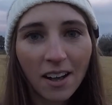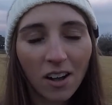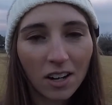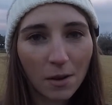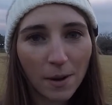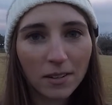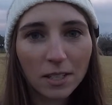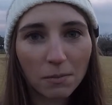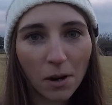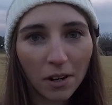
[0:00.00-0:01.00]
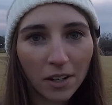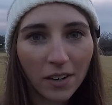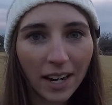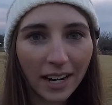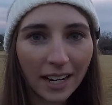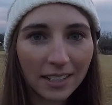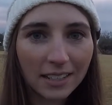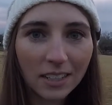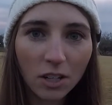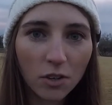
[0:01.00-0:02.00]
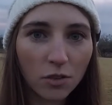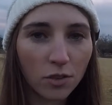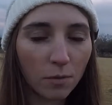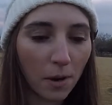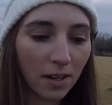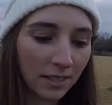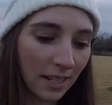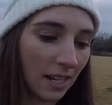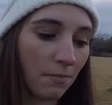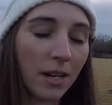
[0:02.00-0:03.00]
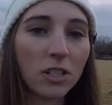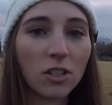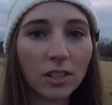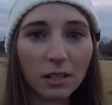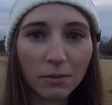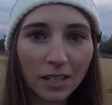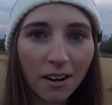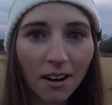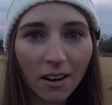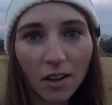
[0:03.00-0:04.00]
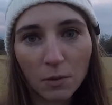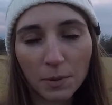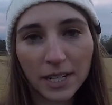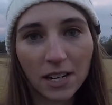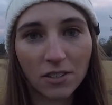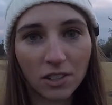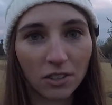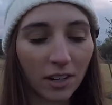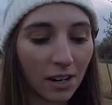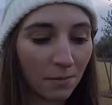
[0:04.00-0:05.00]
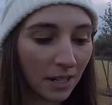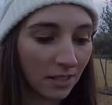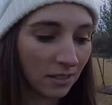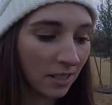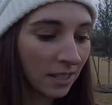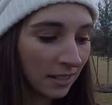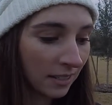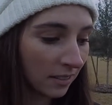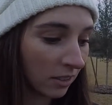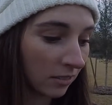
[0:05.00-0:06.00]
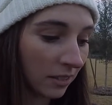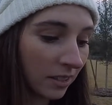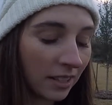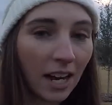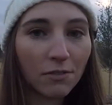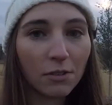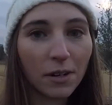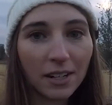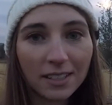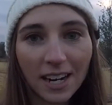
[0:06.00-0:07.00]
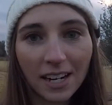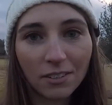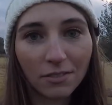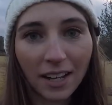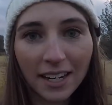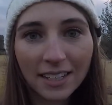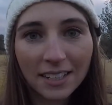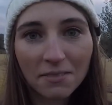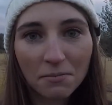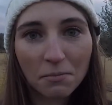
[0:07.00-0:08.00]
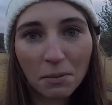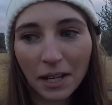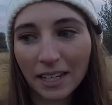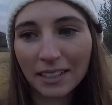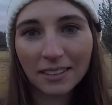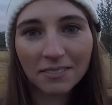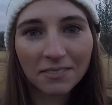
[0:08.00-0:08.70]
I'll come out tomorrow and go through the box again and make sure that we got all the potatoes in the ground, because they're really everywhere. It's kind of like playing